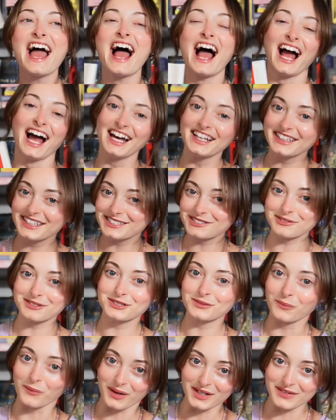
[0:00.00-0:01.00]
And this
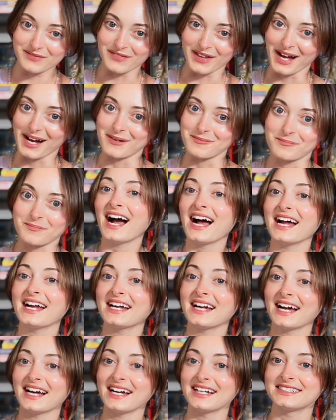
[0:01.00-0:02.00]
was one of them.
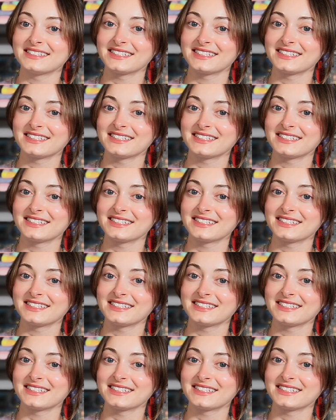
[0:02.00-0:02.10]
I